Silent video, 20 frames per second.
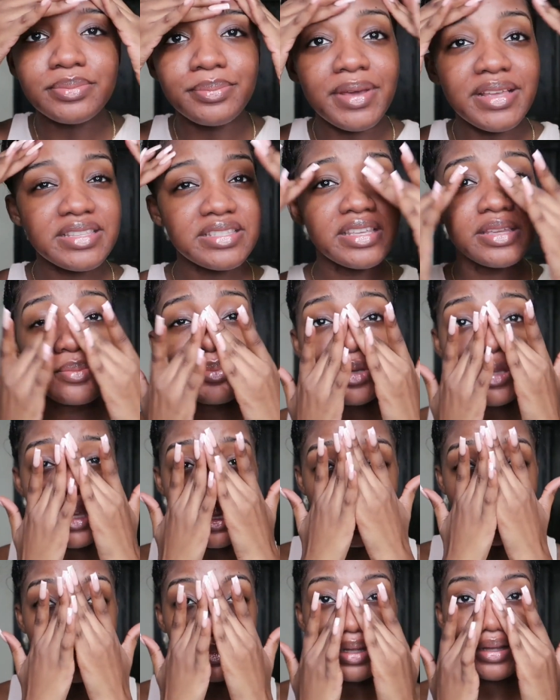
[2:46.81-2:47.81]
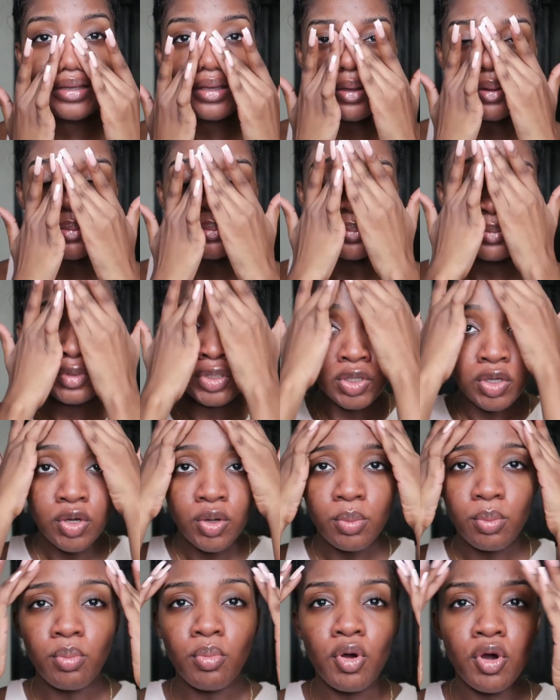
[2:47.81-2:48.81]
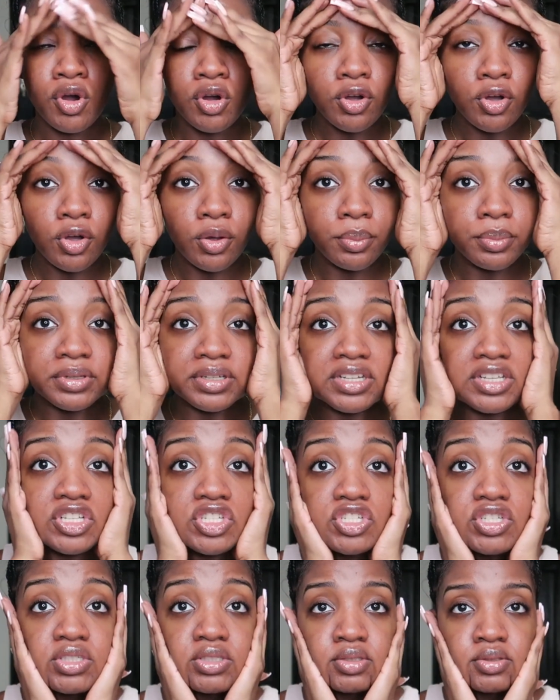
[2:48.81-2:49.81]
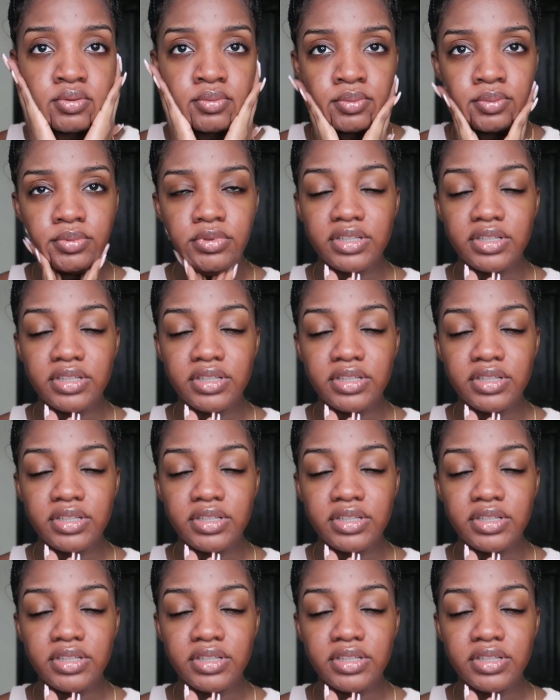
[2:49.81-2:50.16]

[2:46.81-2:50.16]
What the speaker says: My skin became like more combination